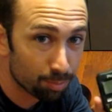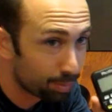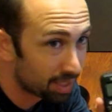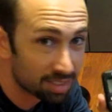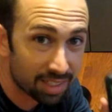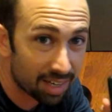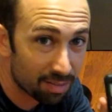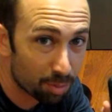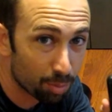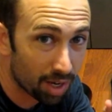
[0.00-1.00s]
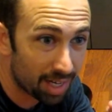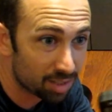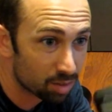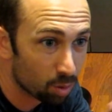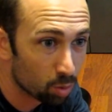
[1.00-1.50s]
best thing I ever bought. I
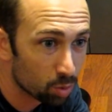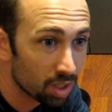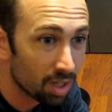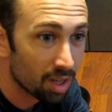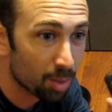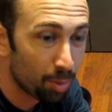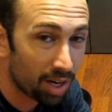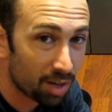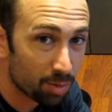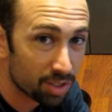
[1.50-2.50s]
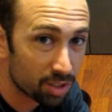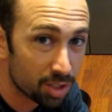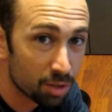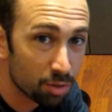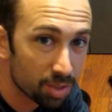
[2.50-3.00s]
sold the Pocket Wizards
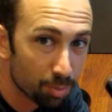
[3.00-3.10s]
used,